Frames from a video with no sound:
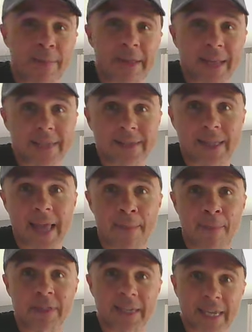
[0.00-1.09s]
it could be less than
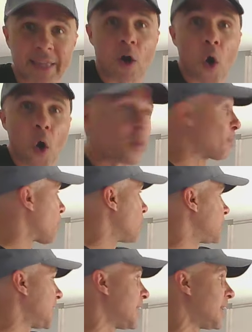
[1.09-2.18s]
that, but to get all the
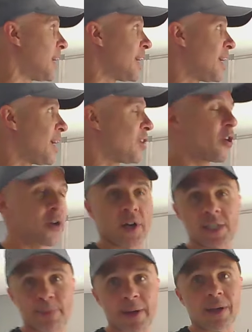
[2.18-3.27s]
protein, you're
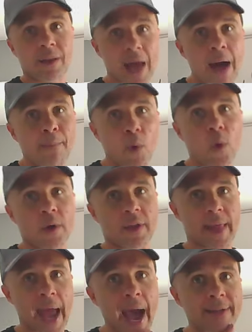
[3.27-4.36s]
going to spend a lot more
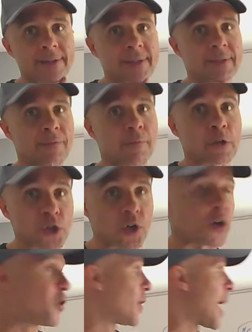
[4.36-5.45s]
than that for
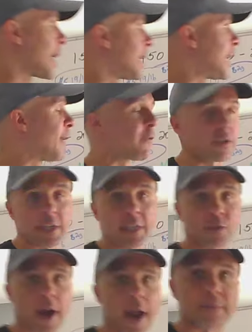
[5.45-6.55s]
sure. You're not going to get it for
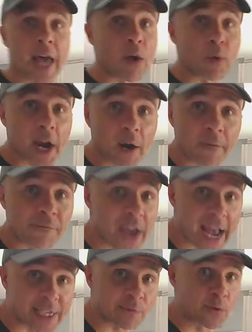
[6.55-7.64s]
6 grams. I don't care if
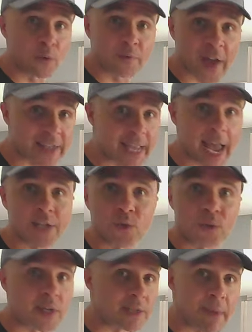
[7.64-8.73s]
fast food, fast
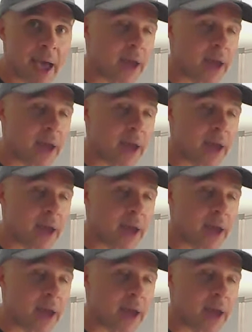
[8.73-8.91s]
casual, doesn't